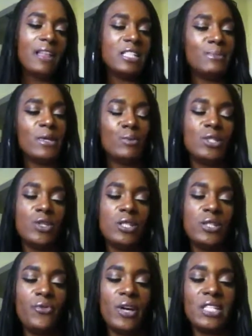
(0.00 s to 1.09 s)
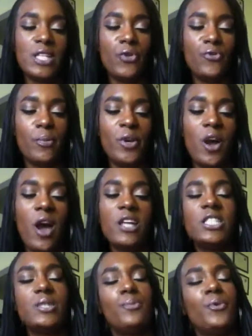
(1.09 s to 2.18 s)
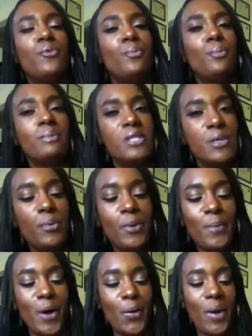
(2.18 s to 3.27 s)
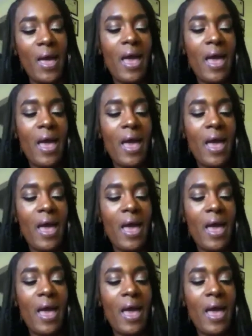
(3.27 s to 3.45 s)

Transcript: This month we chose the phrase glow from your heart to promote